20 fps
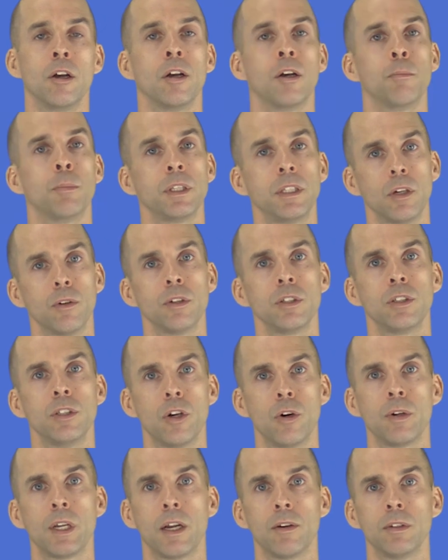But there is
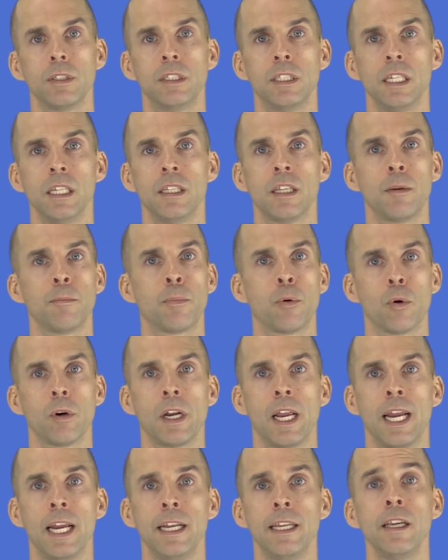no guarantee that port
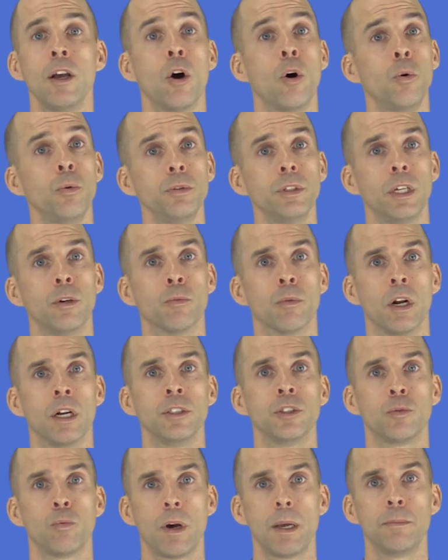80 only
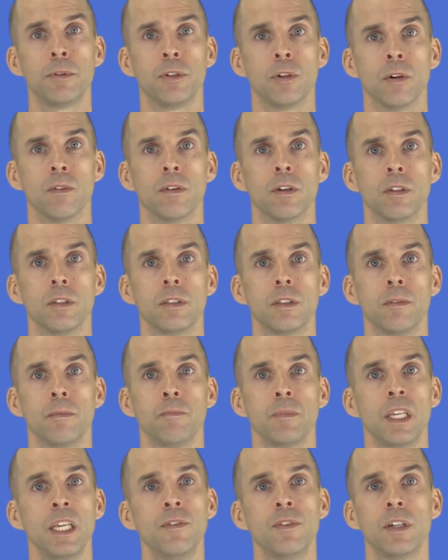runs web servers,
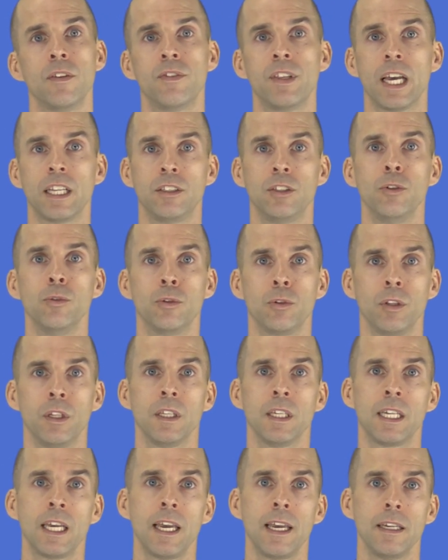even if that's usually the
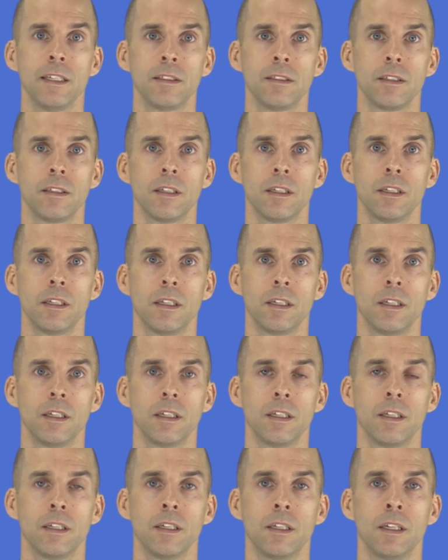case.
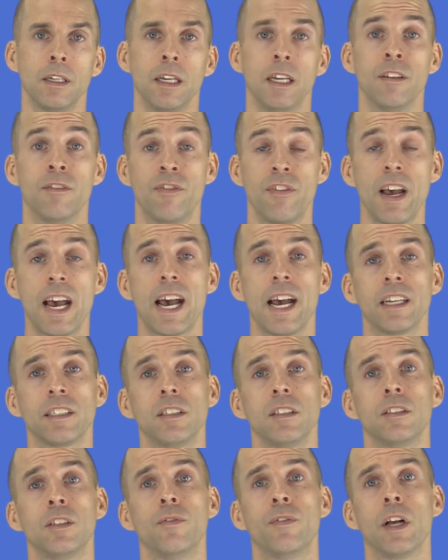In
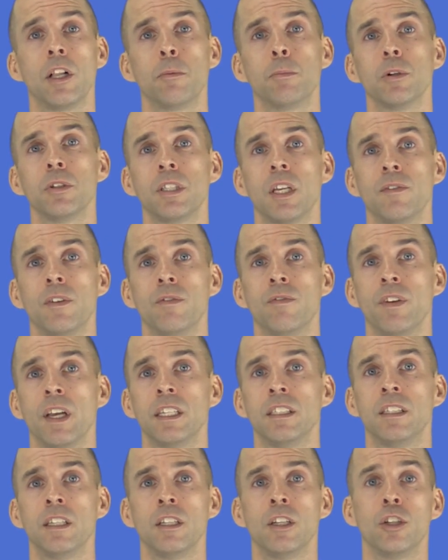fact, developers have
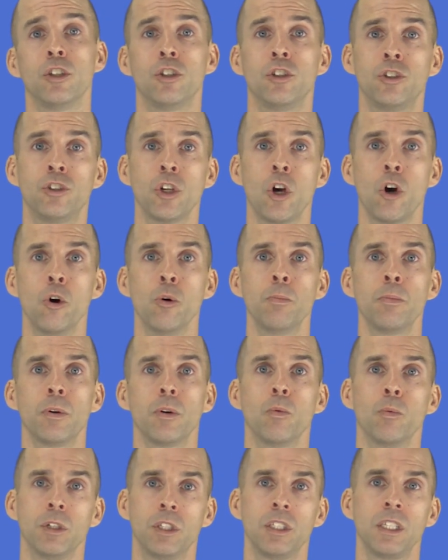invented SOAP,
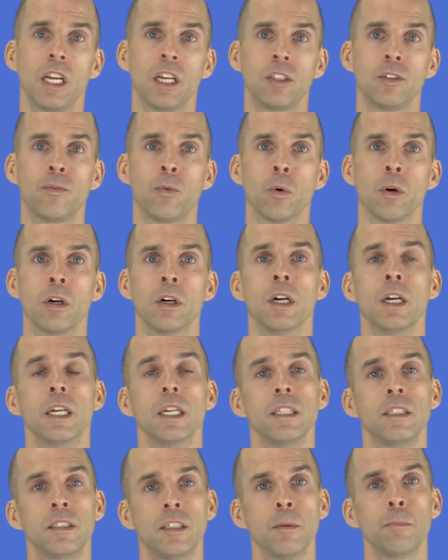which stands for
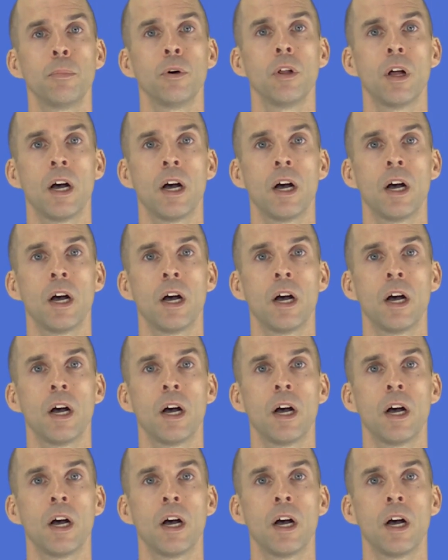Simple